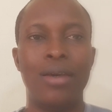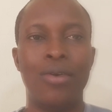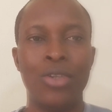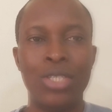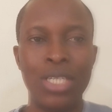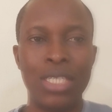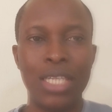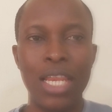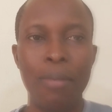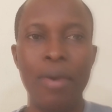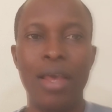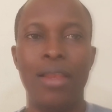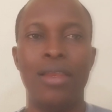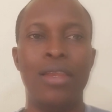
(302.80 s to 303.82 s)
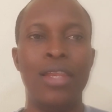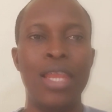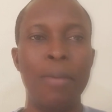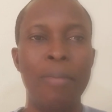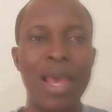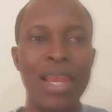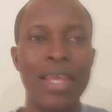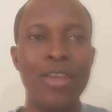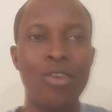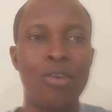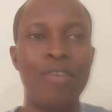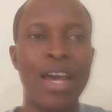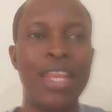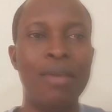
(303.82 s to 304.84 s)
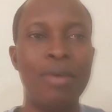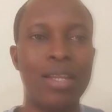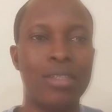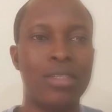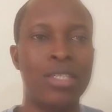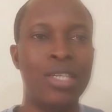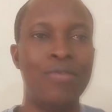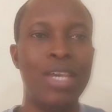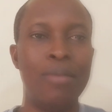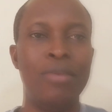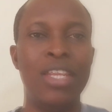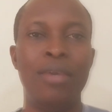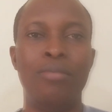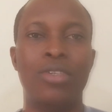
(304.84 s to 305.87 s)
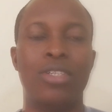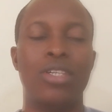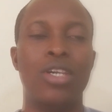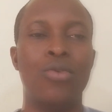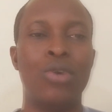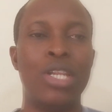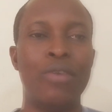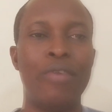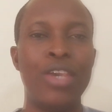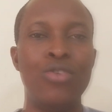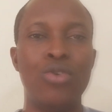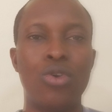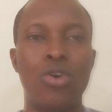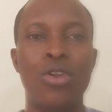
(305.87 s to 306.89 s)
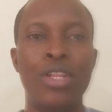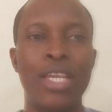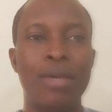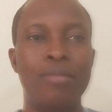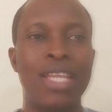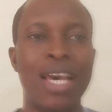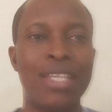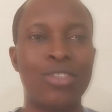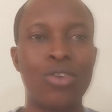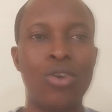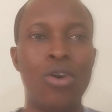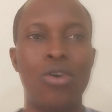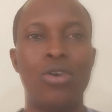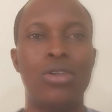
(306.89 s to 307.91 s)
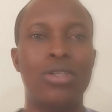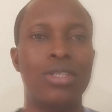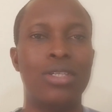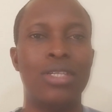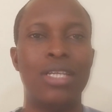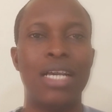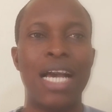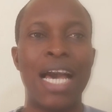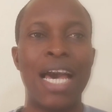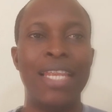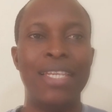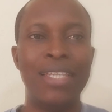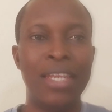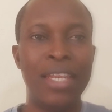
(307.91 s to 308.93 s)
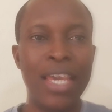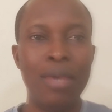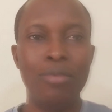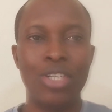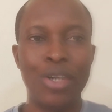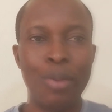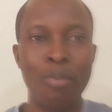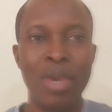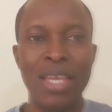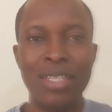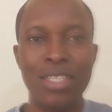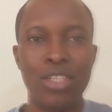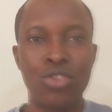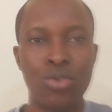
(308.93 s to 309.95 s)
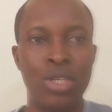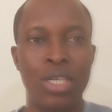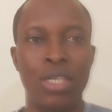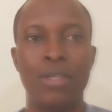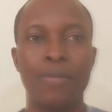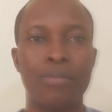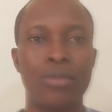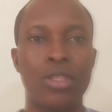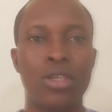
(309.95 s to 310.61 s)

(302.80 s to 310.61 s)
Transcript: was this labeling of animals. Give them names. Whatever you call them, that's all. And the names remain till today.